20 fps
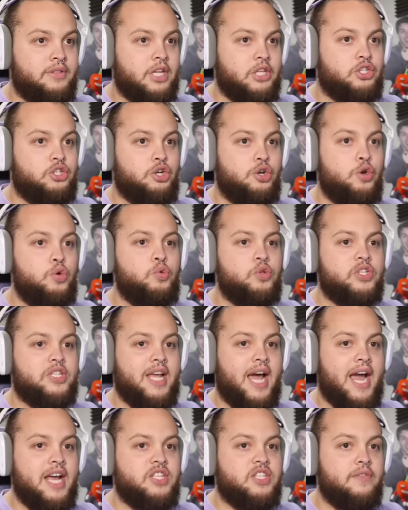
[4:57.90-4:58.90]
The two
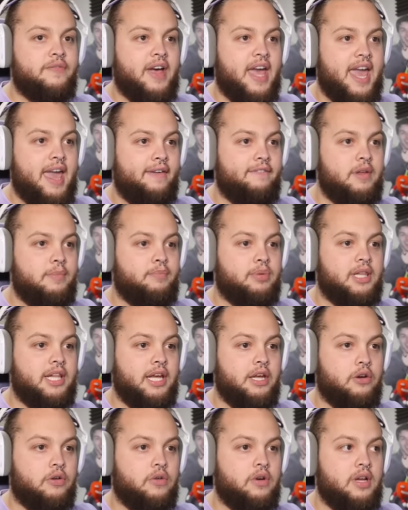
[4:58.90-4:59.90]
sides of a heavy
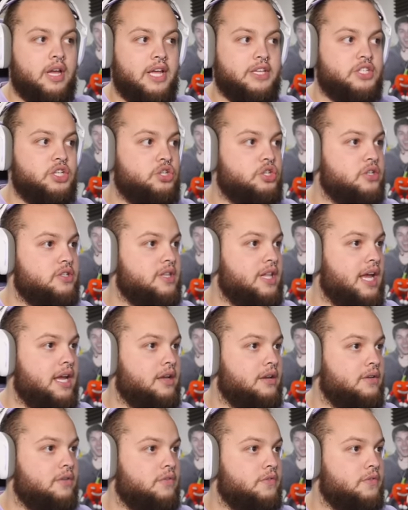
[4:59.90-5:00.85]
player. Is he just like